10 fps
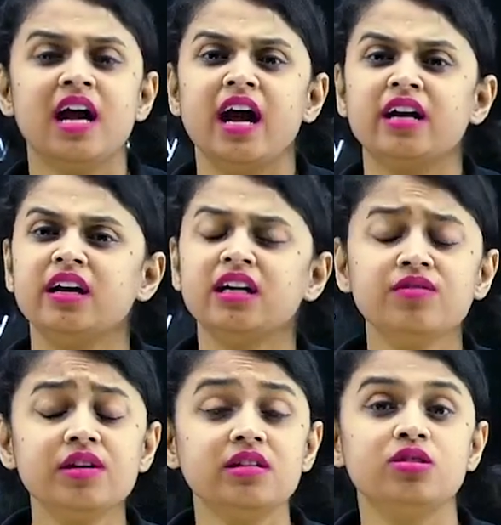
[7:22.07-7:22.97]
and
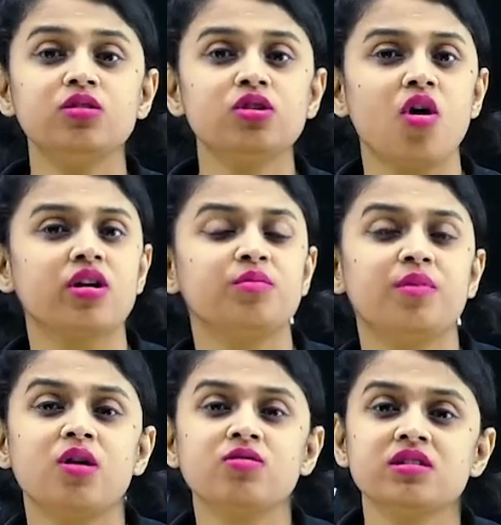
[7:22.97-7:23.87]
even, you know, talked
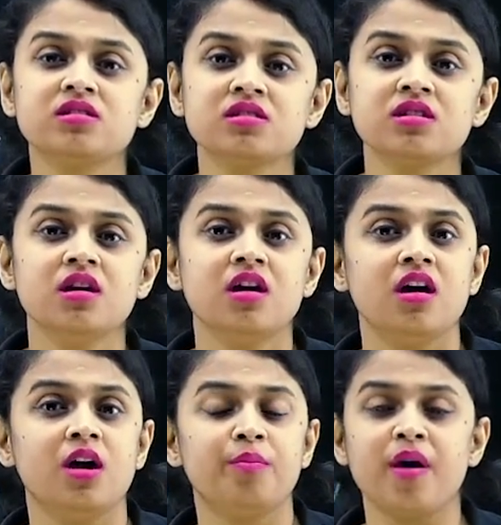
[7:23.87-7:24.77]
about his
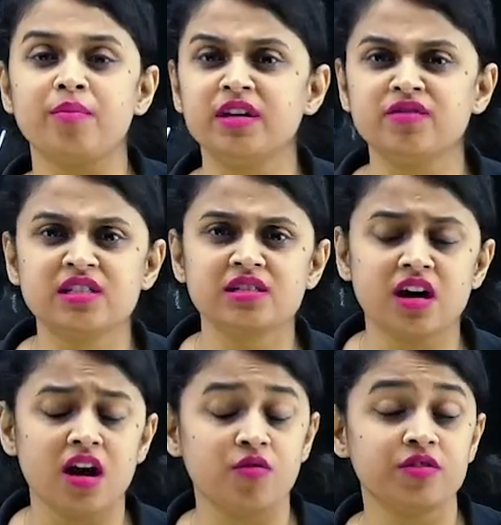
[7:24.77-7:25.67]
uh, previous, uh,
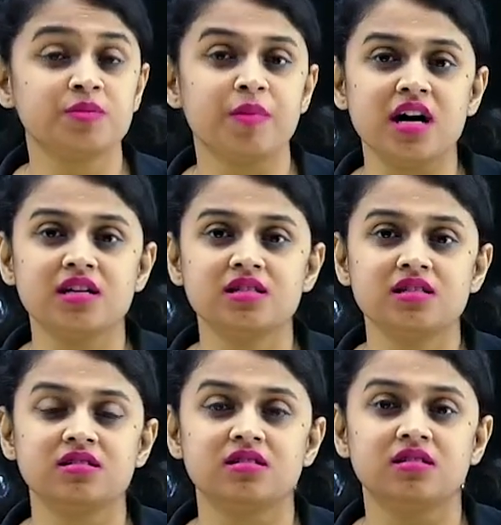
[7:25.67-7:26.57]
of his
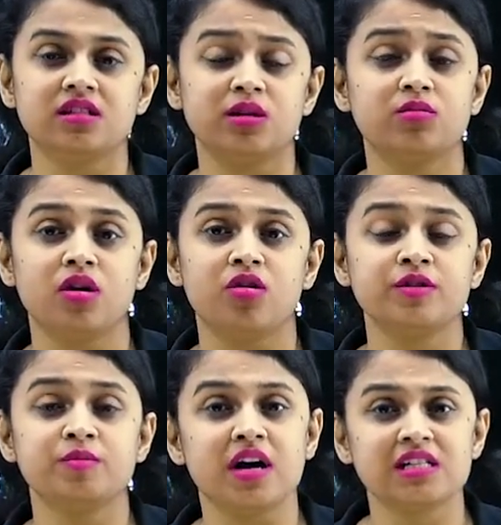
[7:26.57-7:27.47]
past, uh, that, uh, of
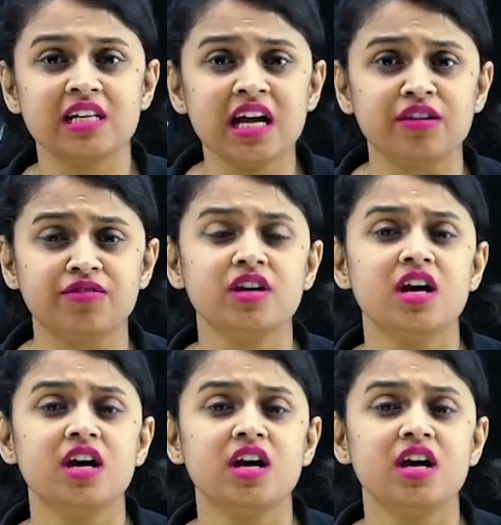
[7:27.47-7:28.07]
his past life.